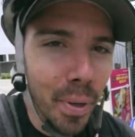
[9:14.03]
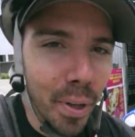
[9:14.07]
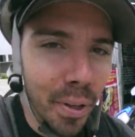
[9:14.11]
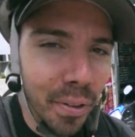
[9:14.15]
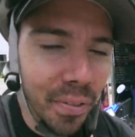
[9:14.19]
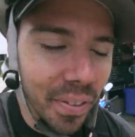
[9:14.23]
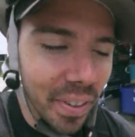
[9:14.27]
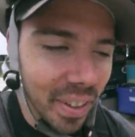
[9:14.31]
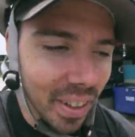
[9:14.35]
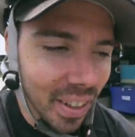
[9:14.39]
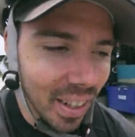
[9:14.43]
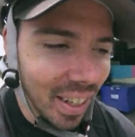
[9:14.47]

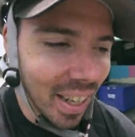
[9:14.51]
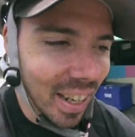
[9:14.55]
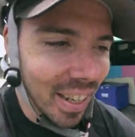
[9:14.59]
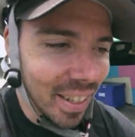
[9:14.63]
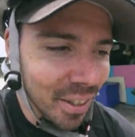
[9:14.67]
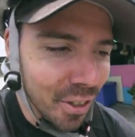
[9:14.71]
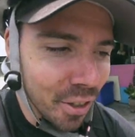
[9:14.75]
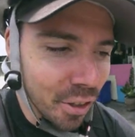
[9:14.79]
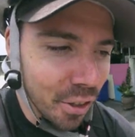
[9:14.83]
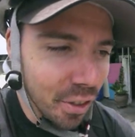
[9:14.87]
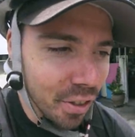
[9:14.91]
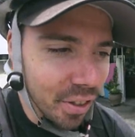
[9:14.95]
perfect
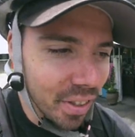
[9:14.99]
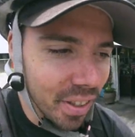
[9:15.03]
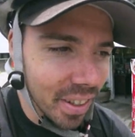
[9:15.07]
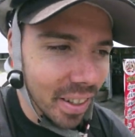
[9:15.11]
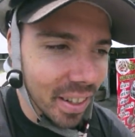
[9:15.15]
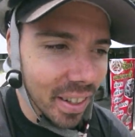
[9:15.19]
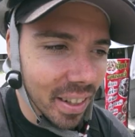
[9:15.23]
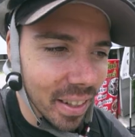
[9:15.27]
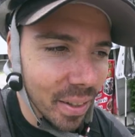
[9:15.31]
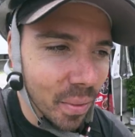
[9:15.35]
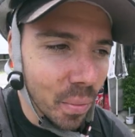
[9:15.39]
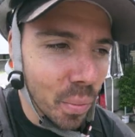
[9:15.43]
lens,
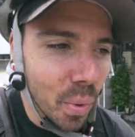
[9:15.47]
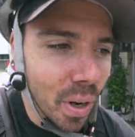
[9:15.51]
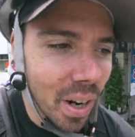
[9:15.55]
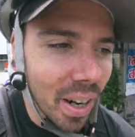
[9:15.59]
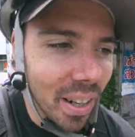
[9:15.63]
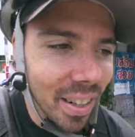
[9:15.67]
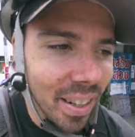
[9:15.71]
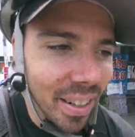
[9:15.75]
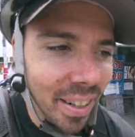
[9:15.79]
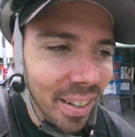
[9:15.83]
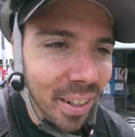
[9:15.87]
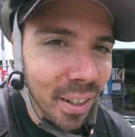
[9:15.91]

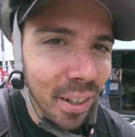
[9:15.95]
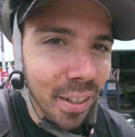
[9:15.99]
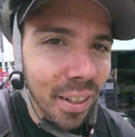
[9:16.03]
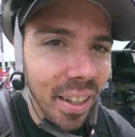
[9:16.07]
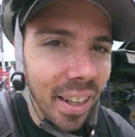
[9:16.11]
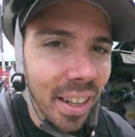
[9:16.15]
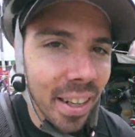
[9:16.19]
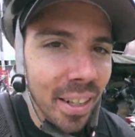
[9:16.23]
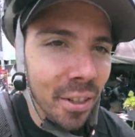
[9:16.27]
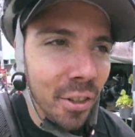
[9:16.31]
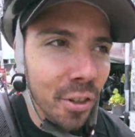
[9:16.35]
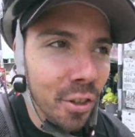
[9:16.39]
wide angle
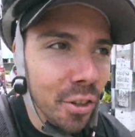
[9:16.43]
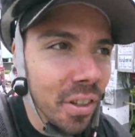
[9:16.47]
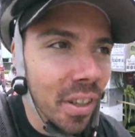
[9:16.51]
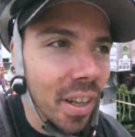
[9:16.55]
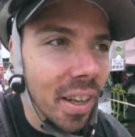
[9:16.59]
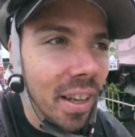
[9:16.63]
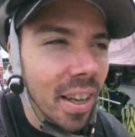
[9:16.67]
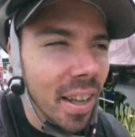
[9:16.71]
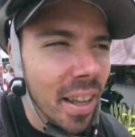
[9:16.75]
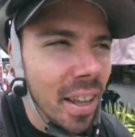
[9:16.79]
lens.